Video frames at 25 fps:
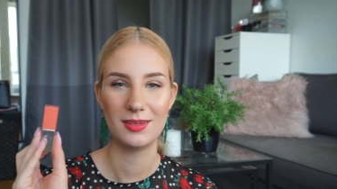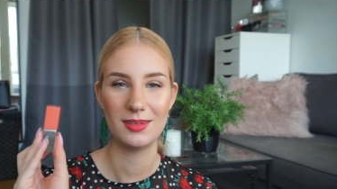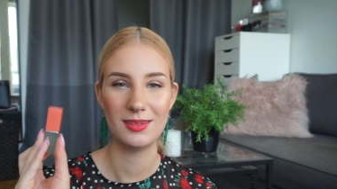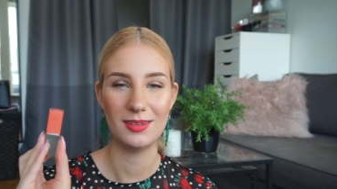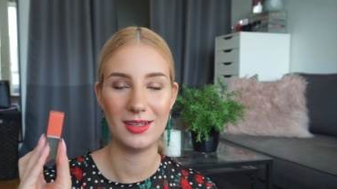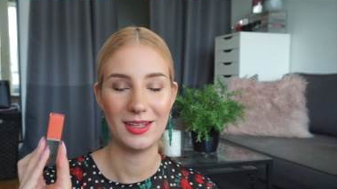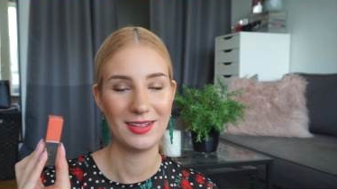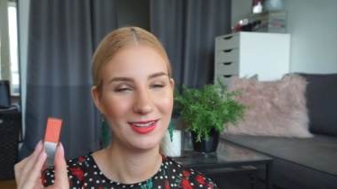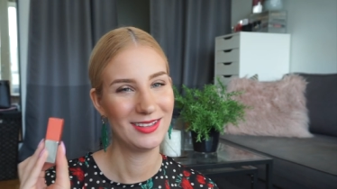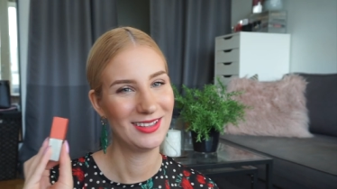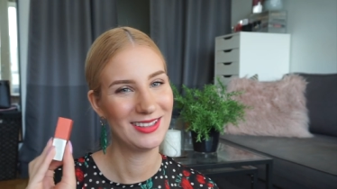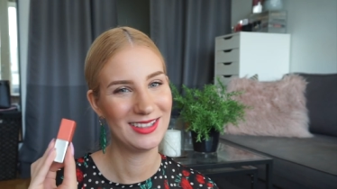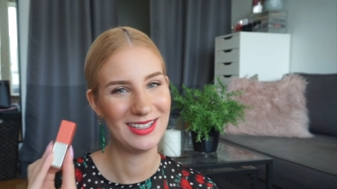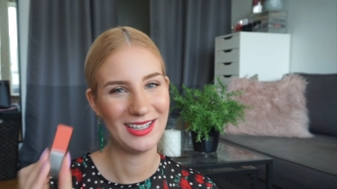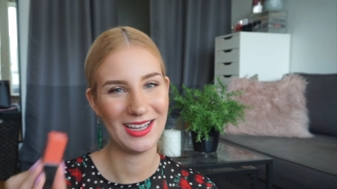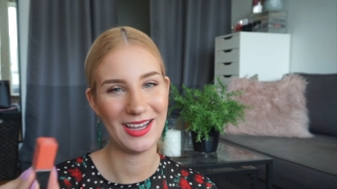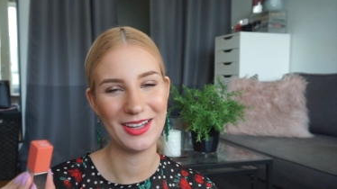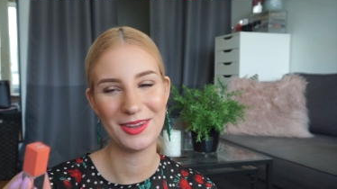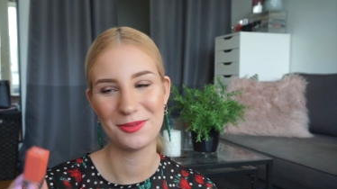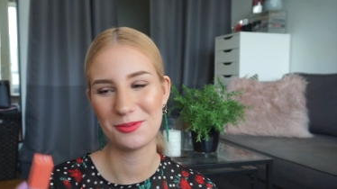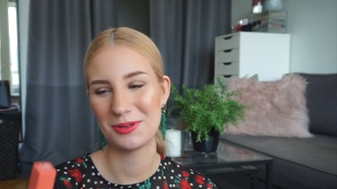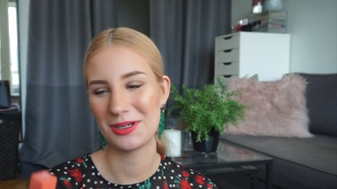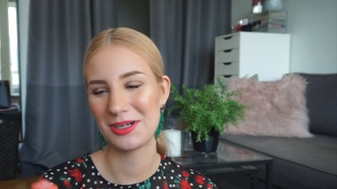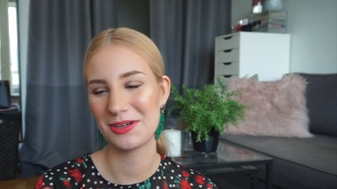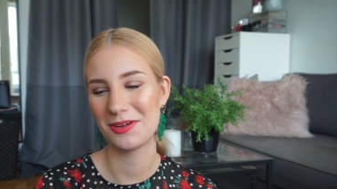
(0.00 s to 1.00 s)
the
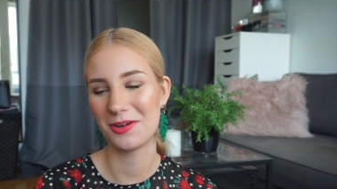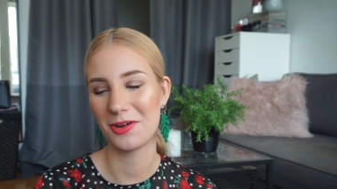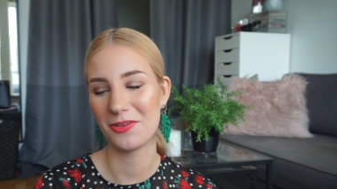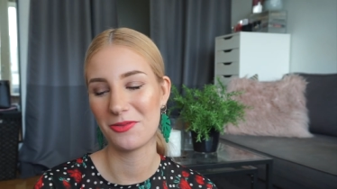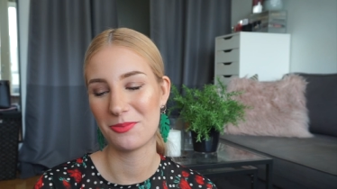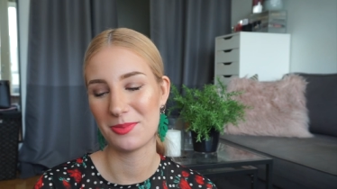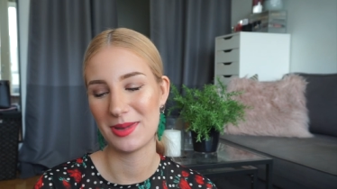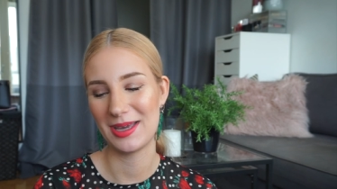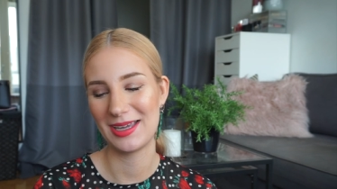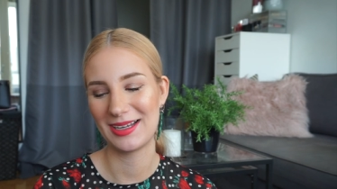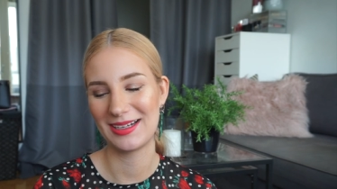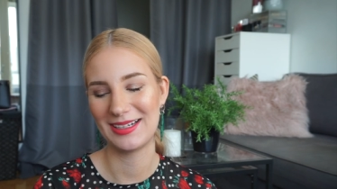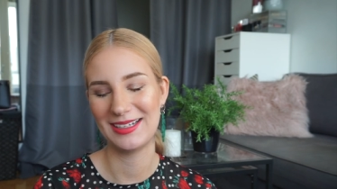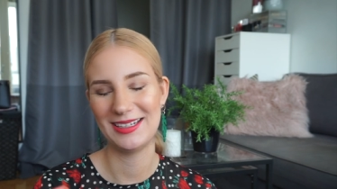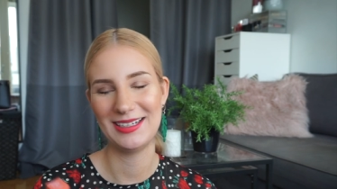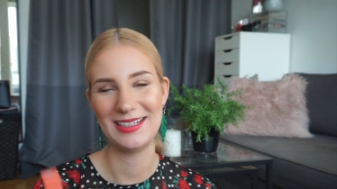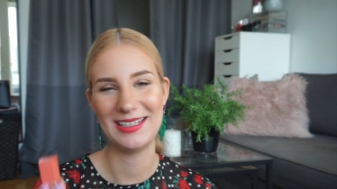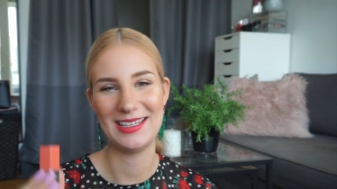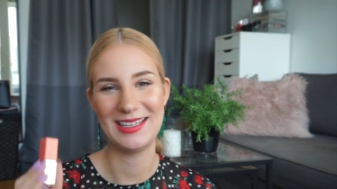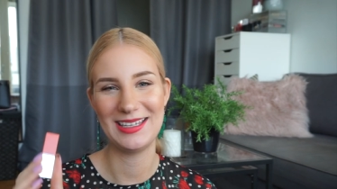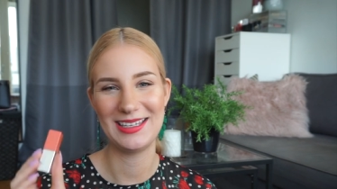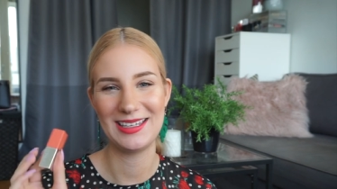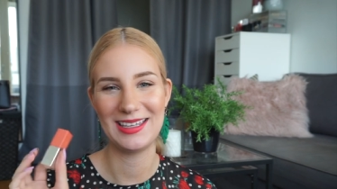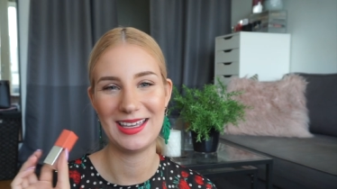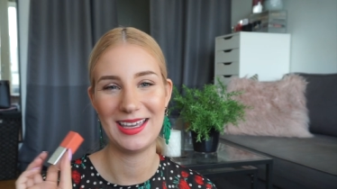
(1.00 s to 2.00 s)
other one of my
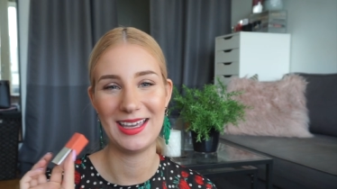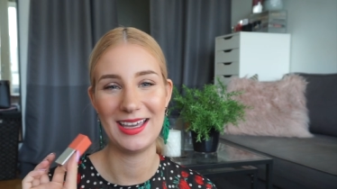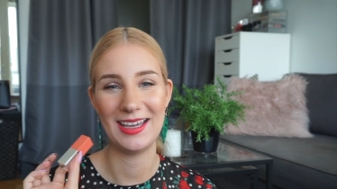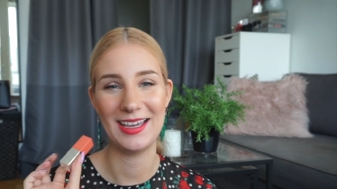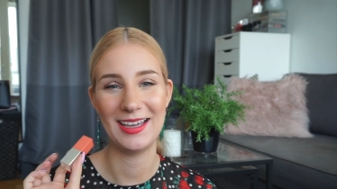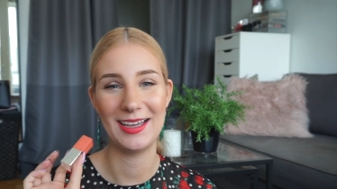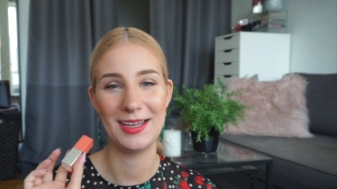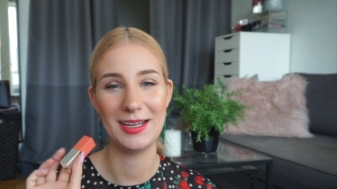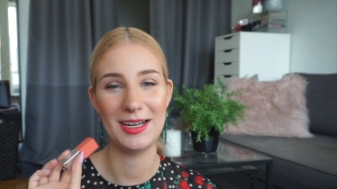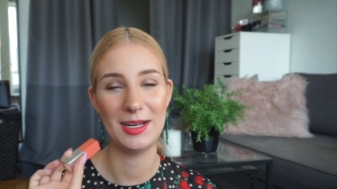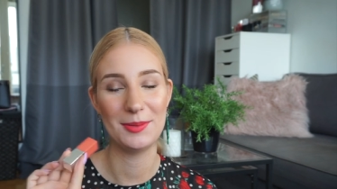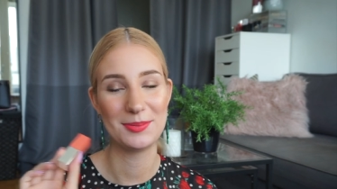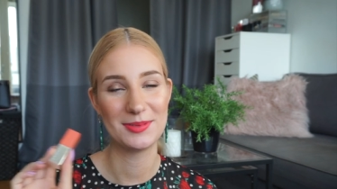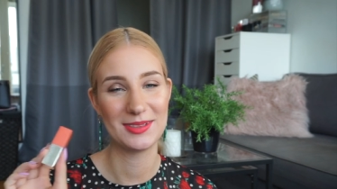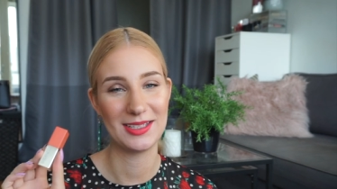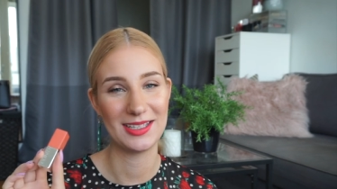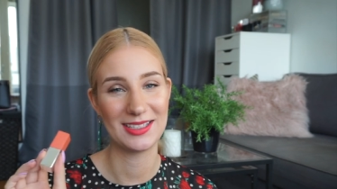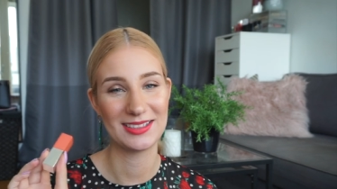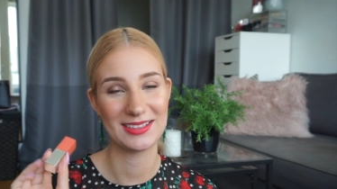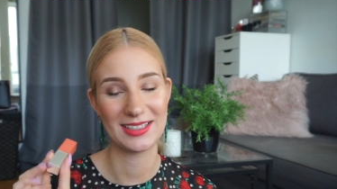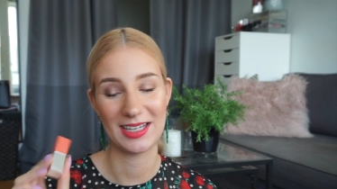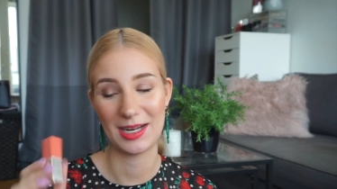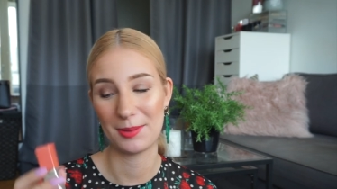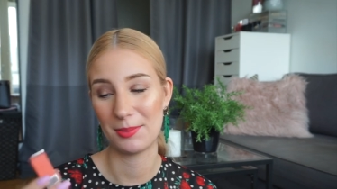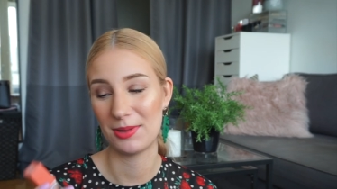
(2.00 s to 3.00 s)
Clinique
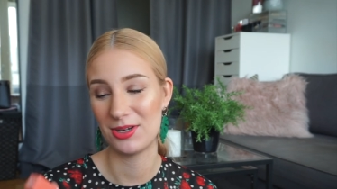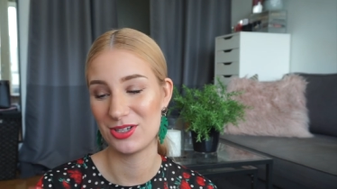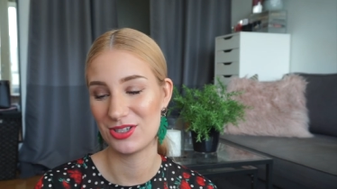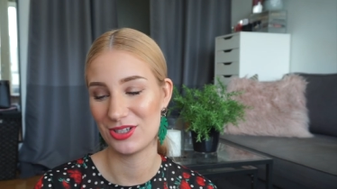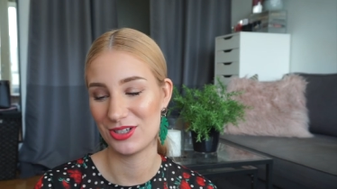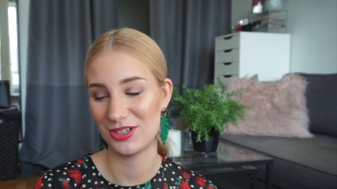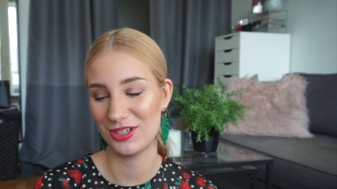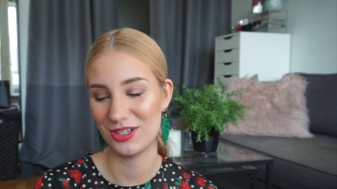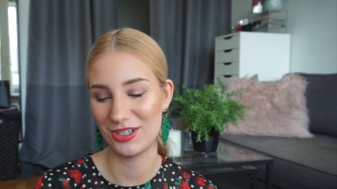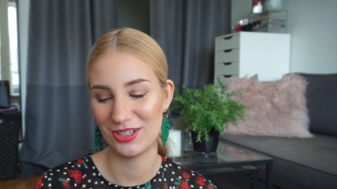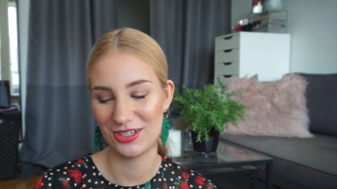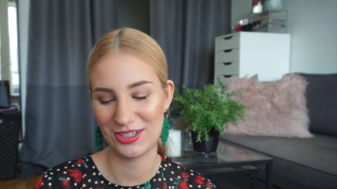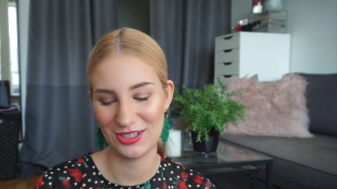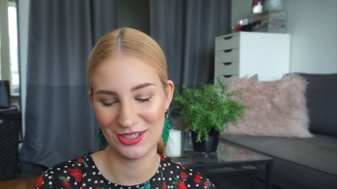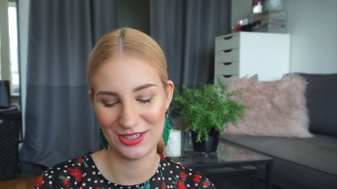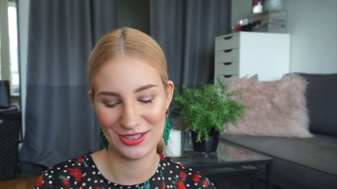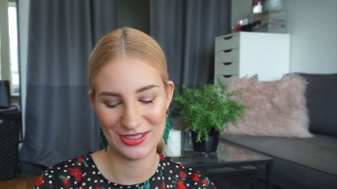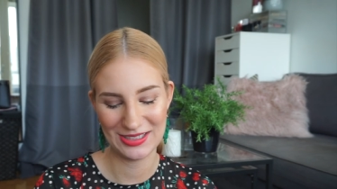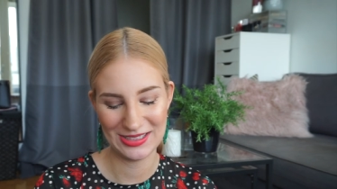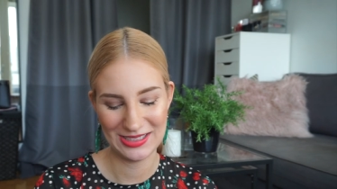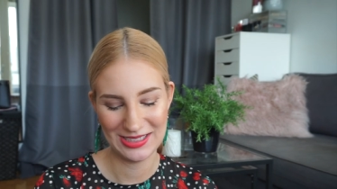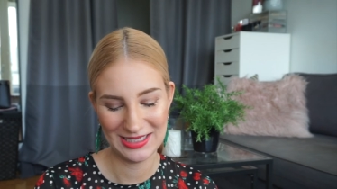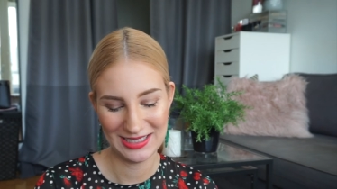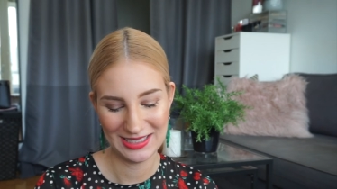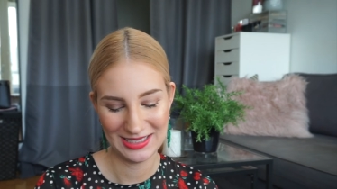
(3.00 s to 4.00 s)
lipsticks that I mentioned
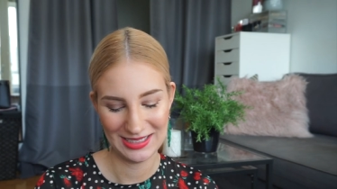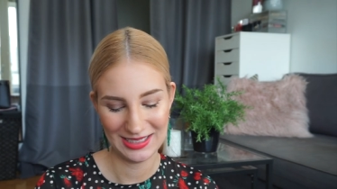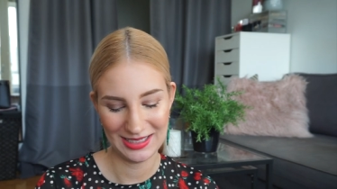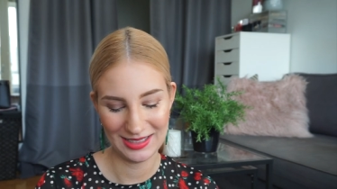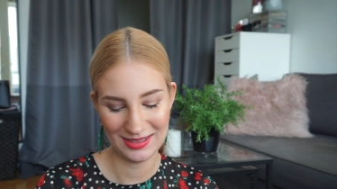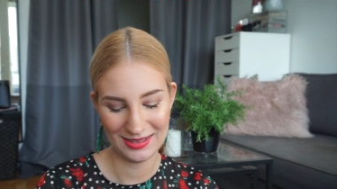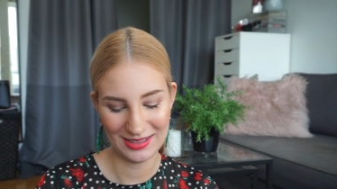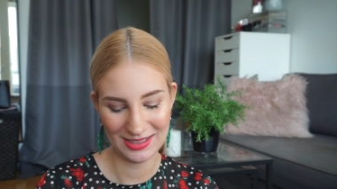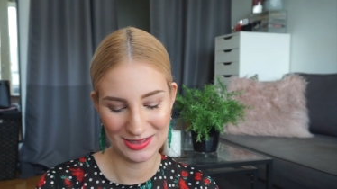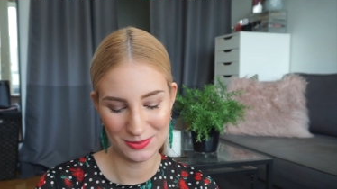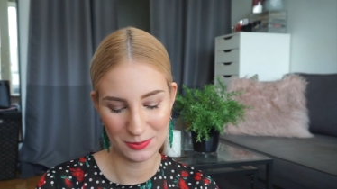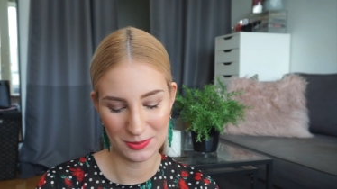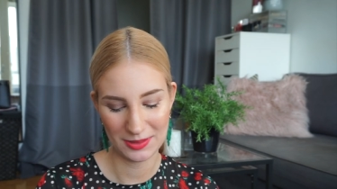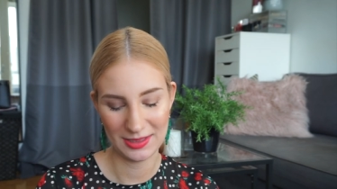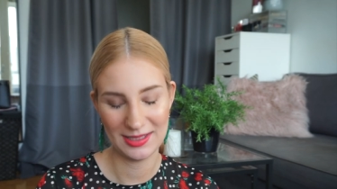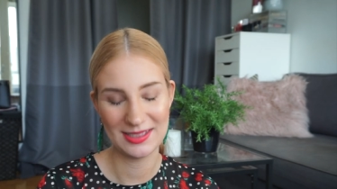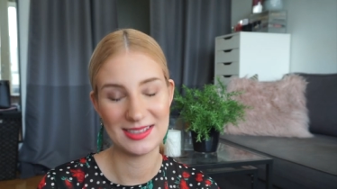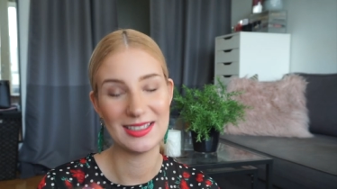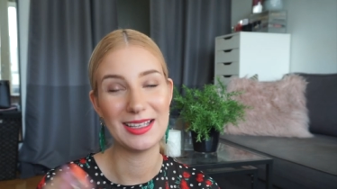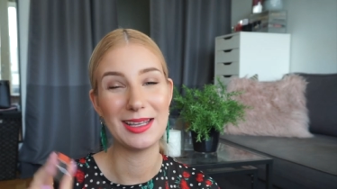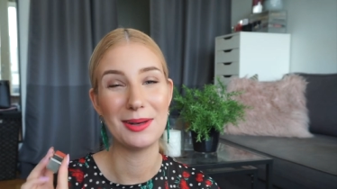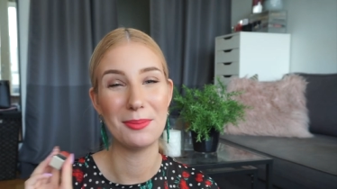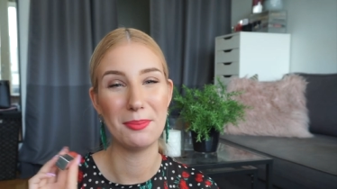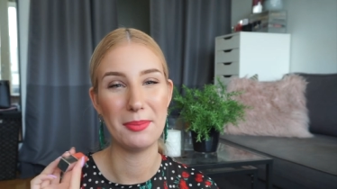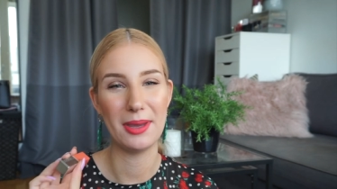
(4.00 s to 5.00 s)
earlier. And this one is
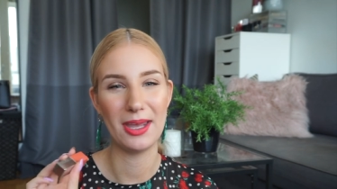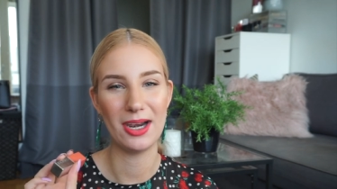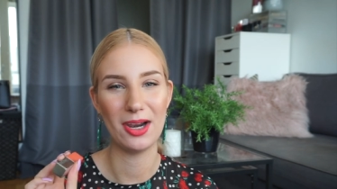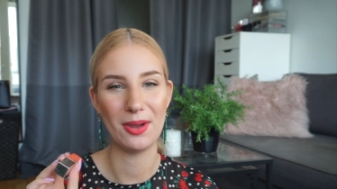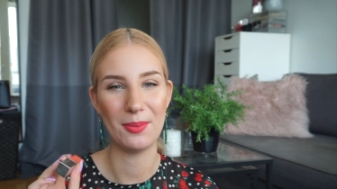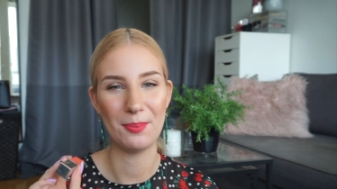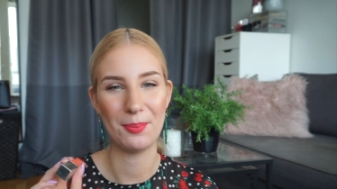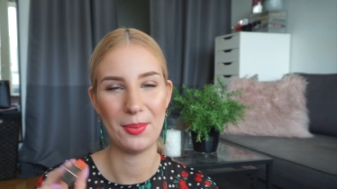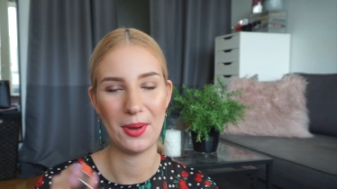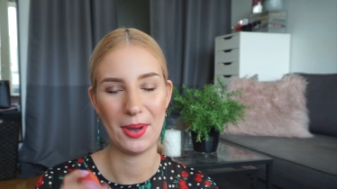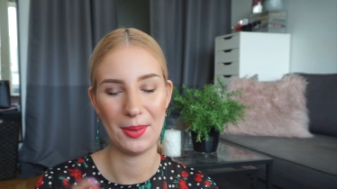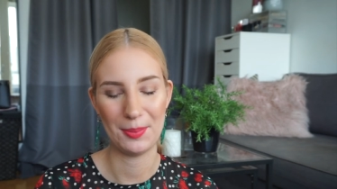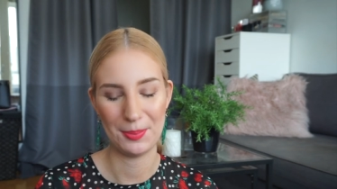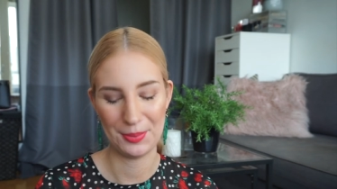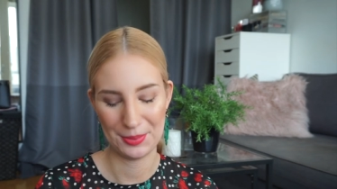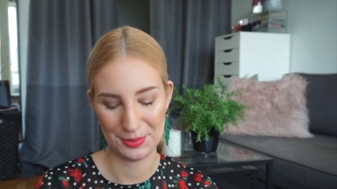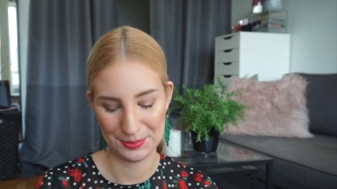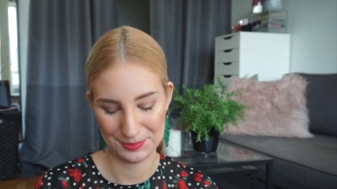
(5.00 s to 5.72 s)
in Melon Pop.